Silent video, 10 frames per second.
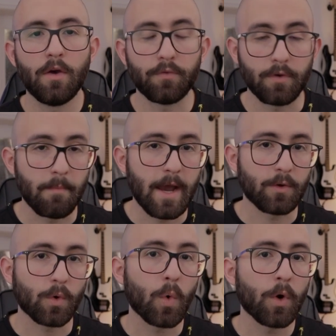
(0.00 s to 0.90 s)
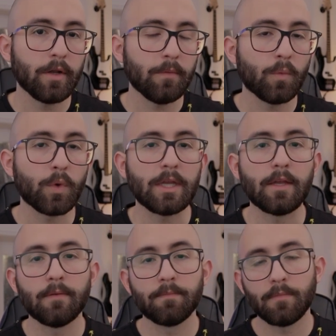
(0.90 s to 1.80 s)
For a minor chord, we
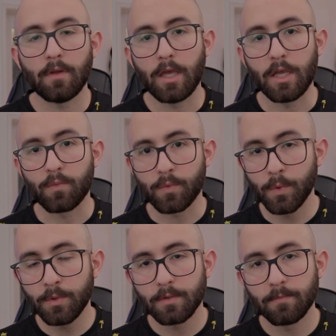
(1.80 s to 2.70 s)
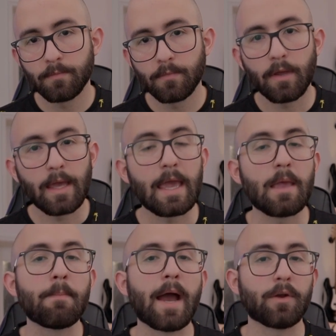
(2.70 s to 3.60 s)
need a root,
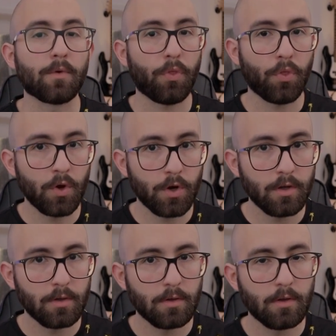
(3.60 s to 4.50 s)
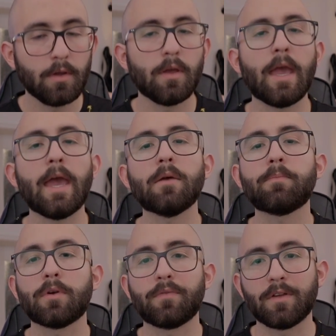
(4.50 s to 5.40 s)
a minor third, and a
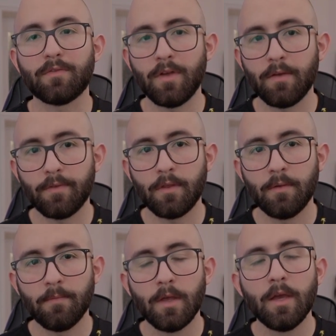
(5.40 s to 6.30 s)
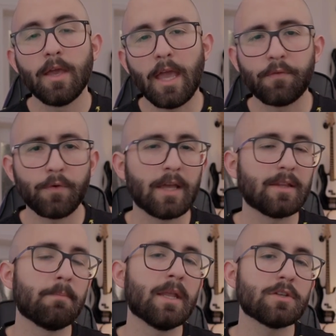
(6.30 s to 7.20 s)
perfect fifth. And for a
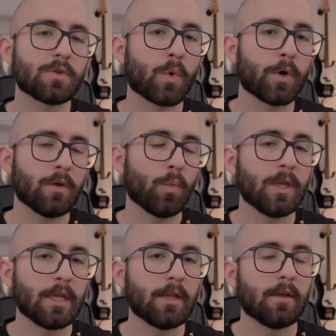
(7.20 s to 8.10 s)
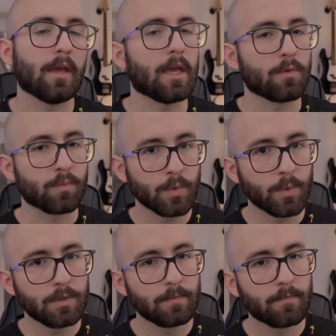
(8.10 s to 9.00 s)
diminished chord, we need a
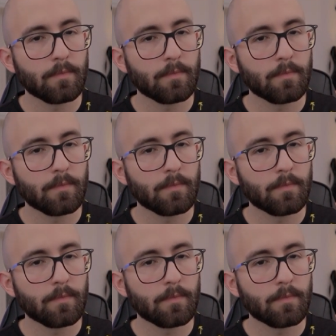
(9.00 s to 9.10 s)
root,